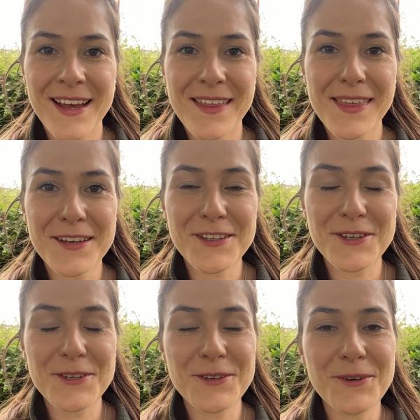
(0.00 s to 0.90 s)
Thank
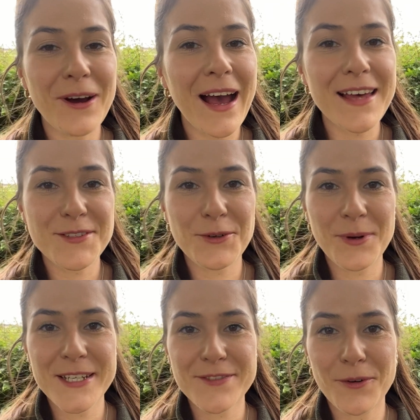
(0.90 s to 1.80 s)
you as always for